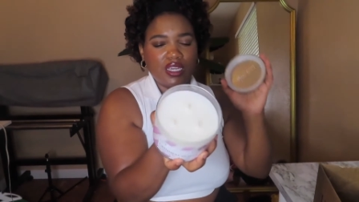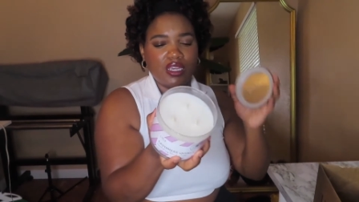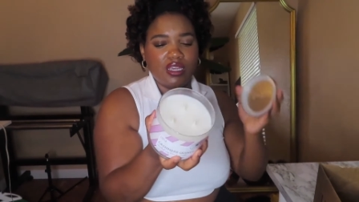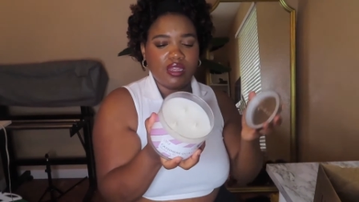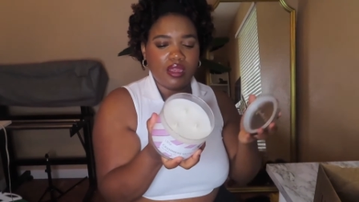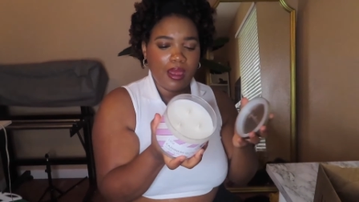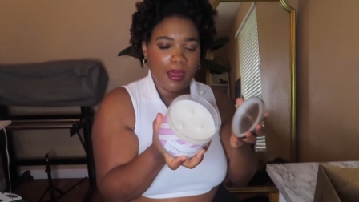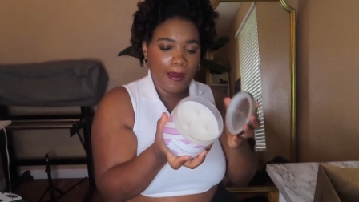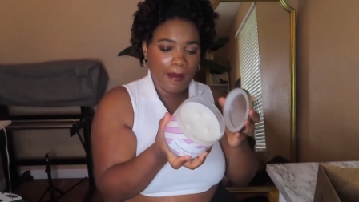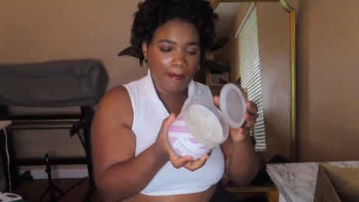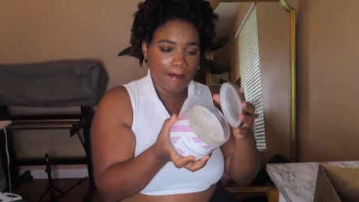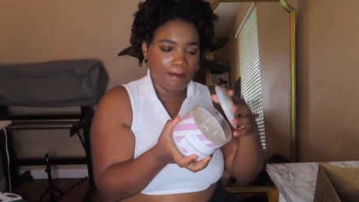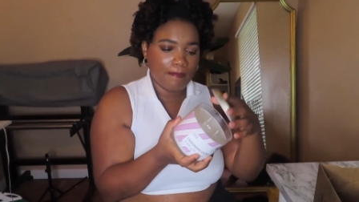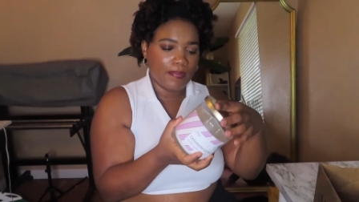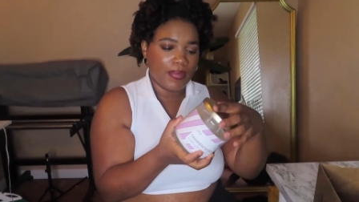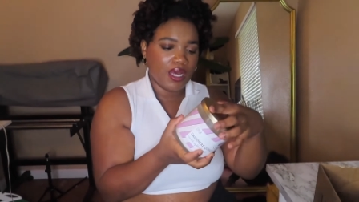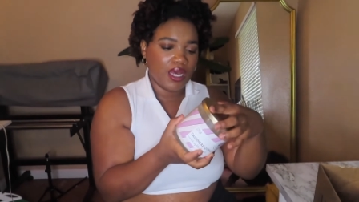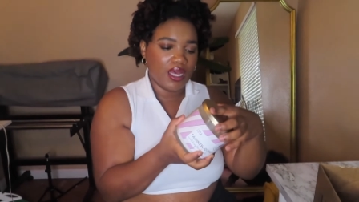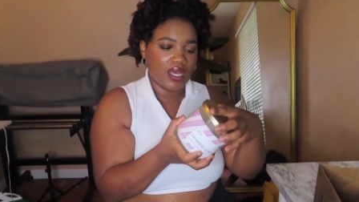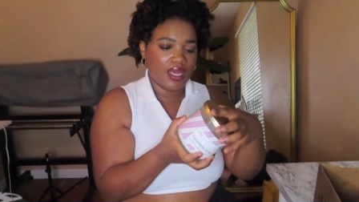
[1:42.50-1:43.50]
it,
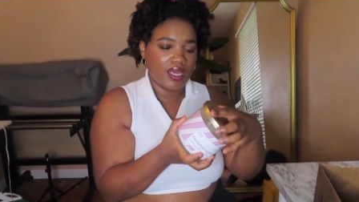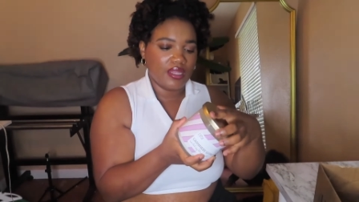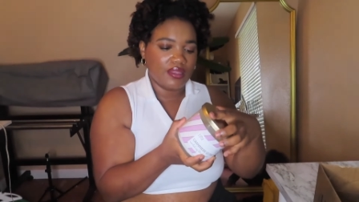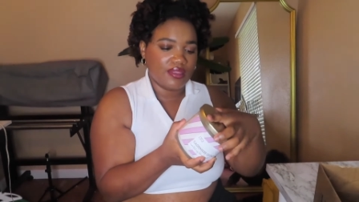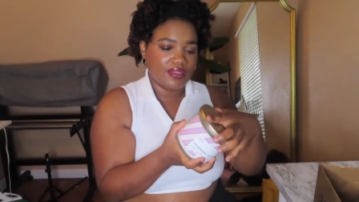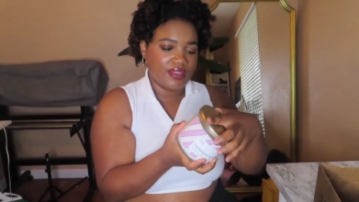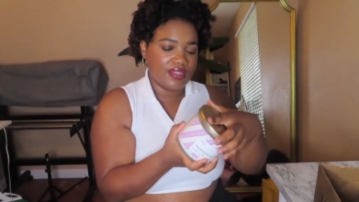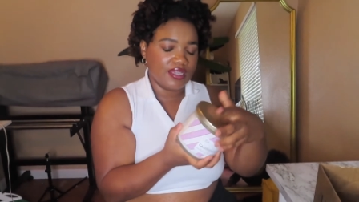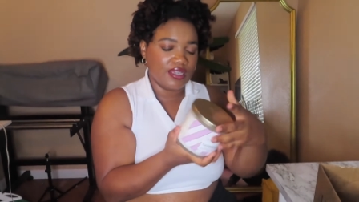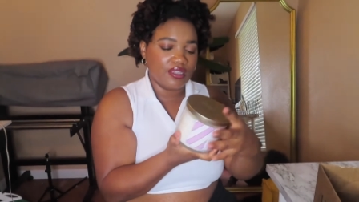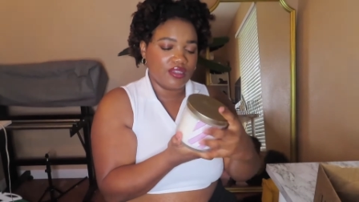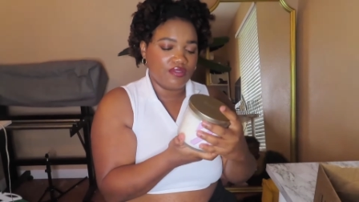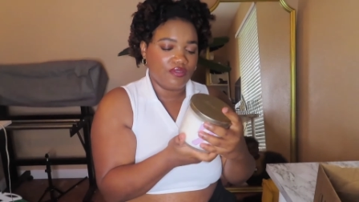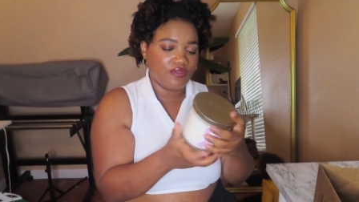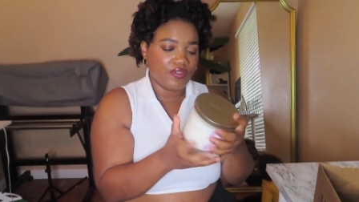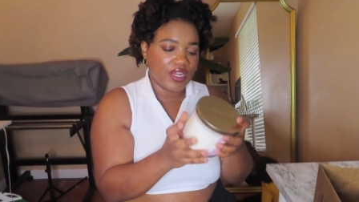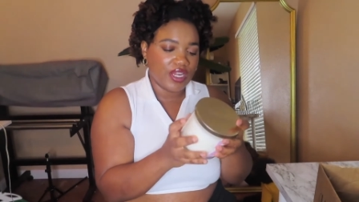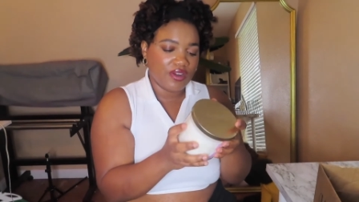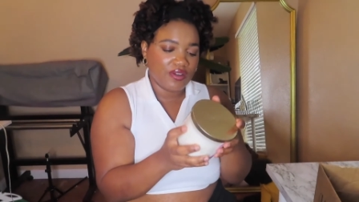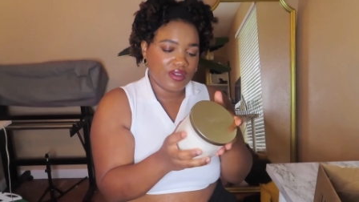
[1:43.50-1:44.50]
but the
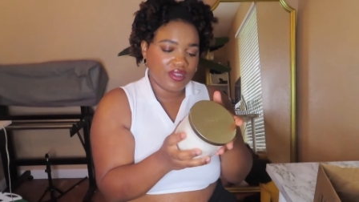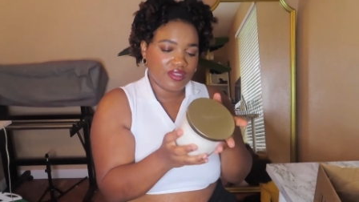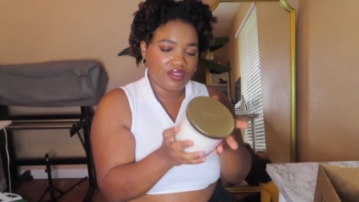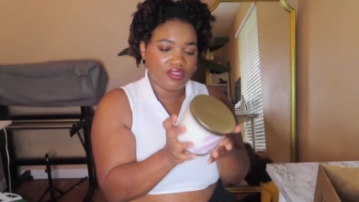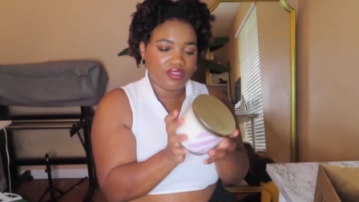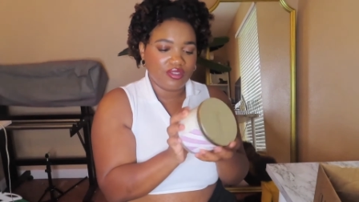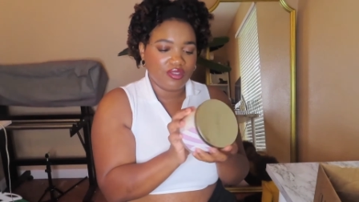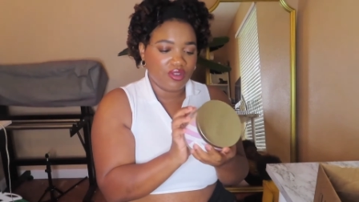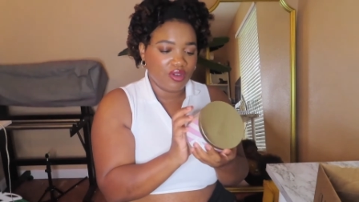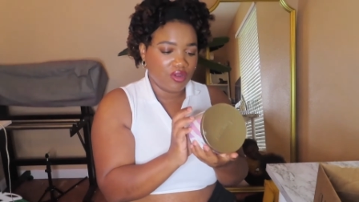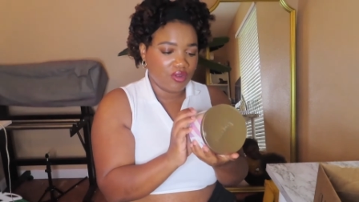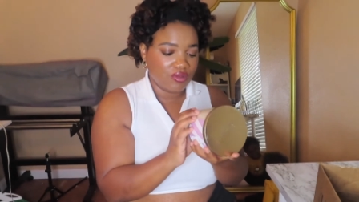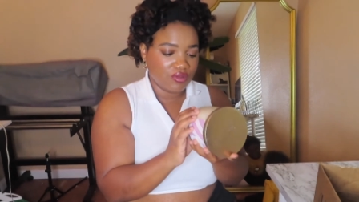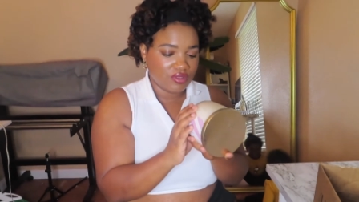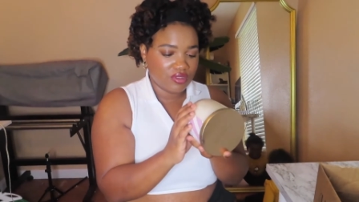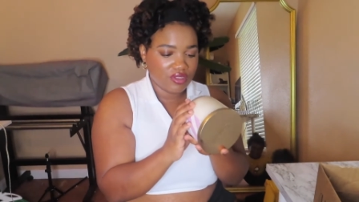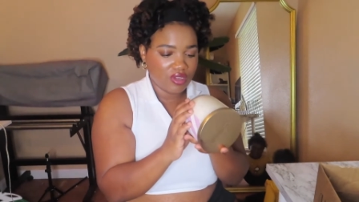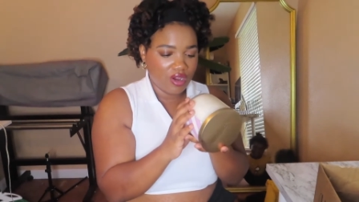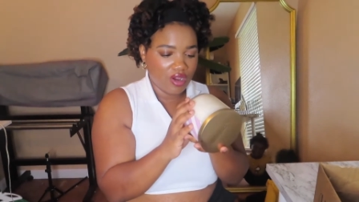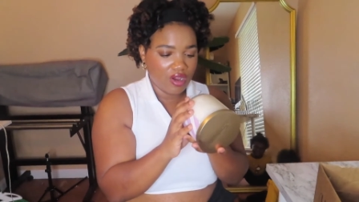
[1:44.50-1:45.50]
fragrance
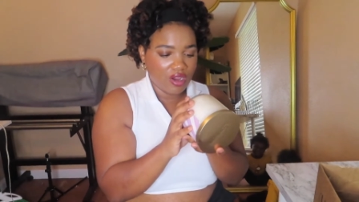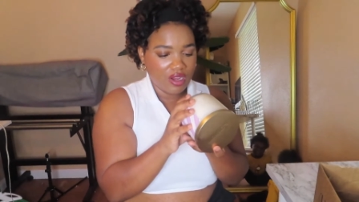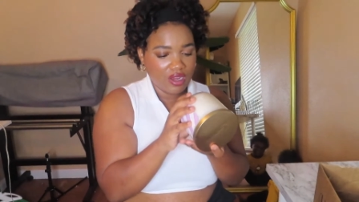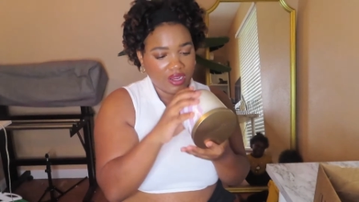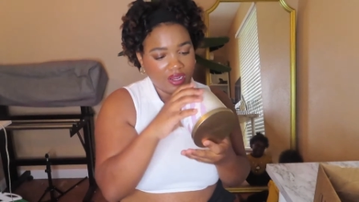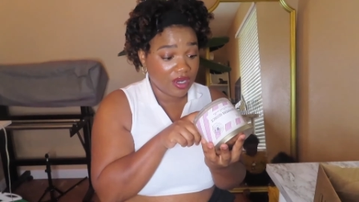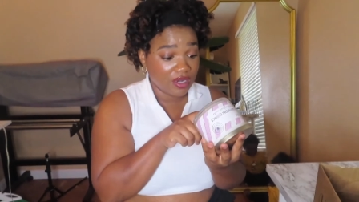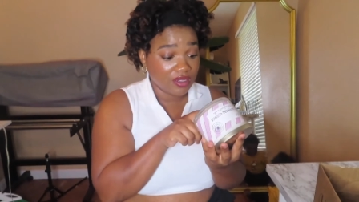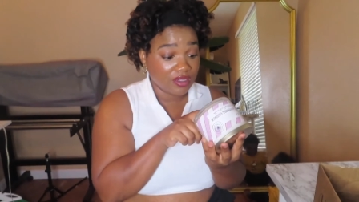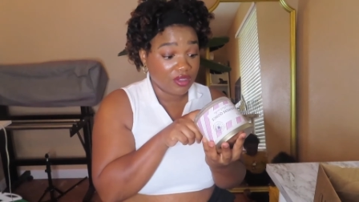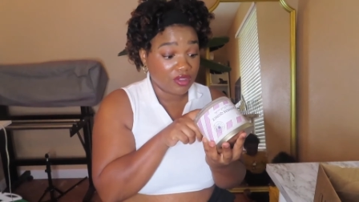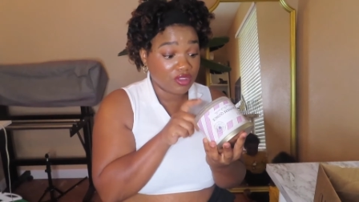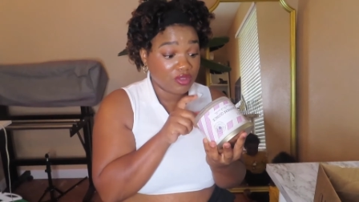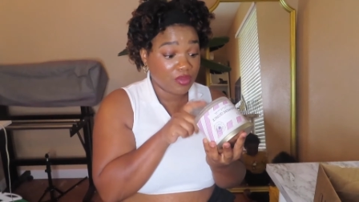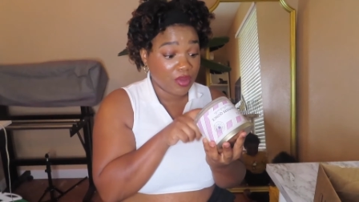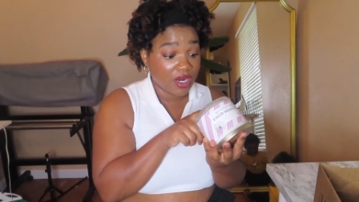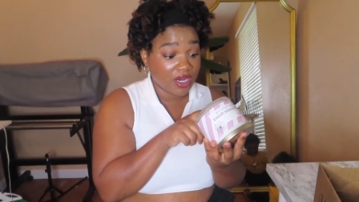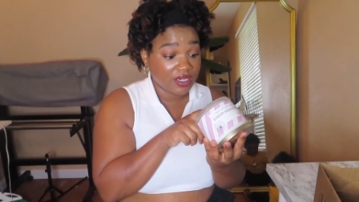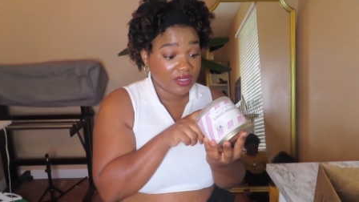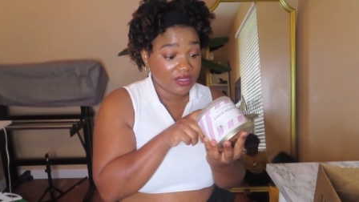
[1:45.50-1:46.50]
notes are, you know,
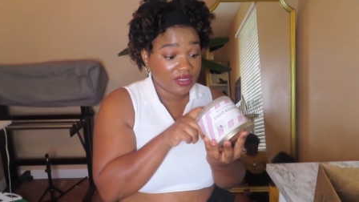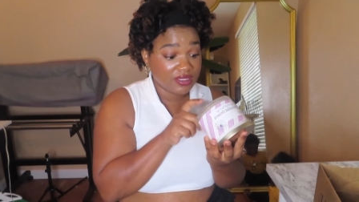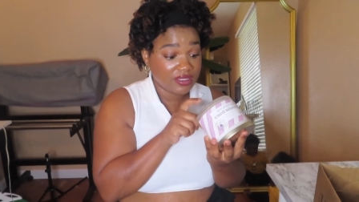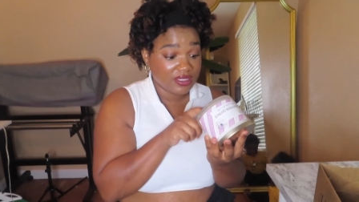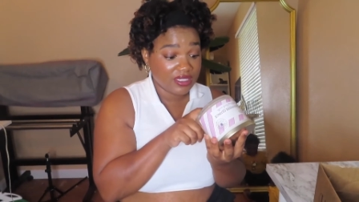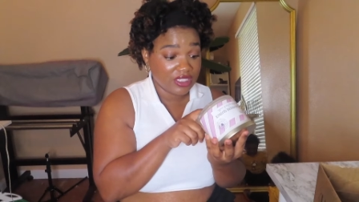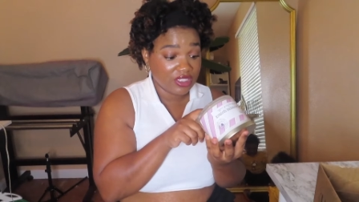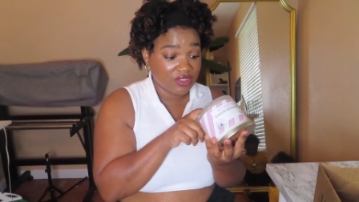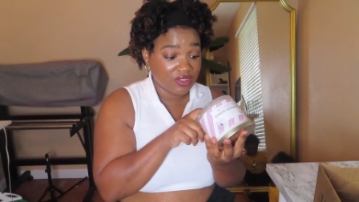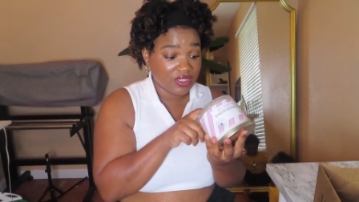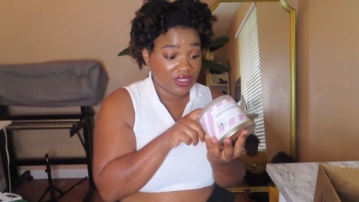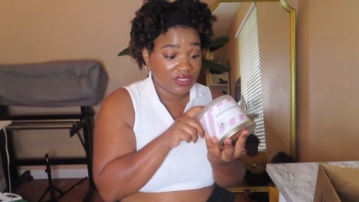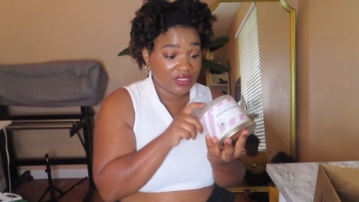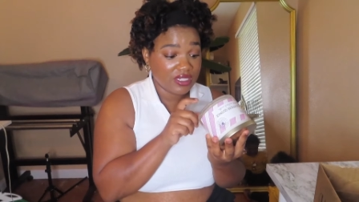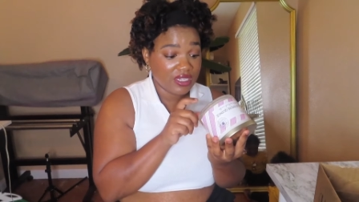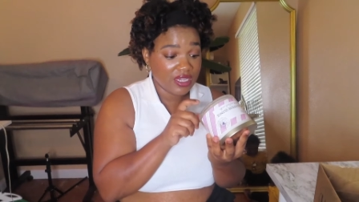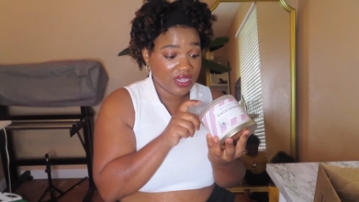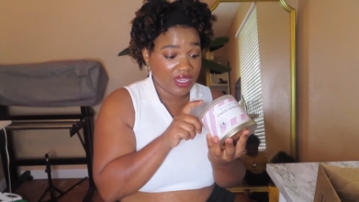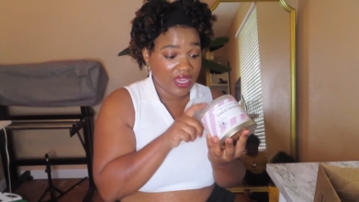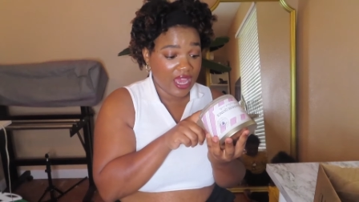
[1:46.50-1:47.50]
sparkling citrus,
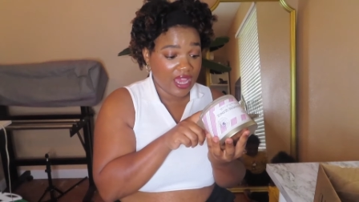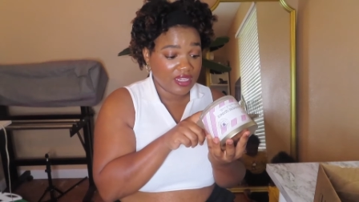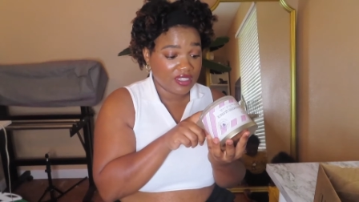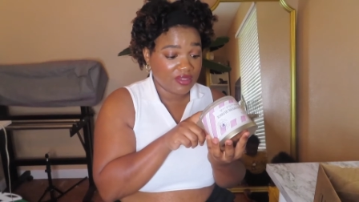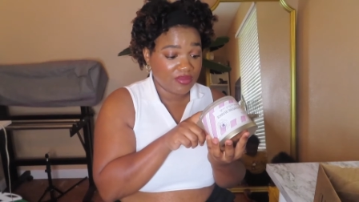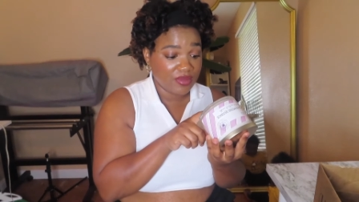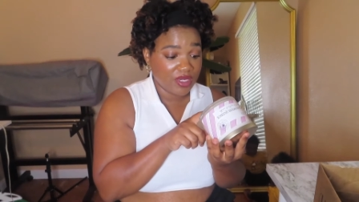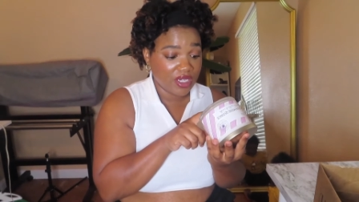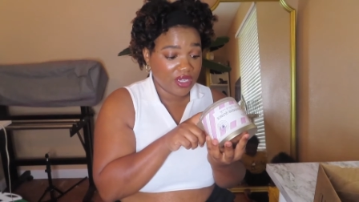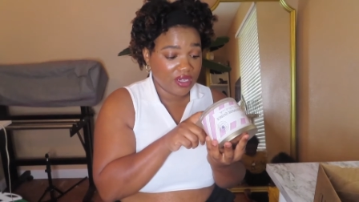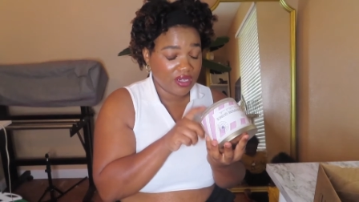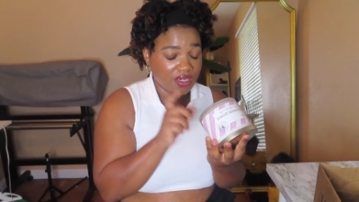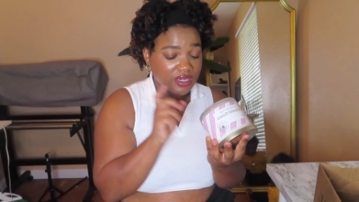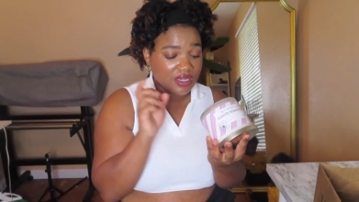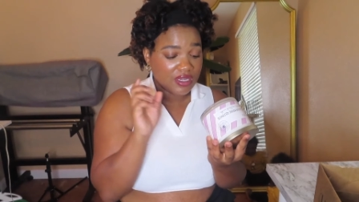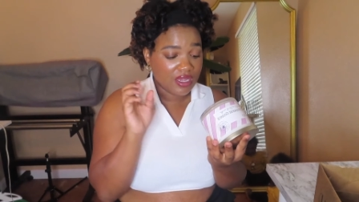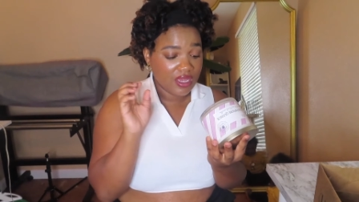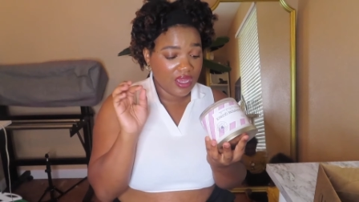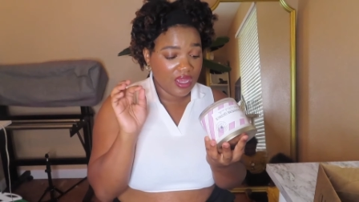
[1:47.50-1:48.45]
cashmere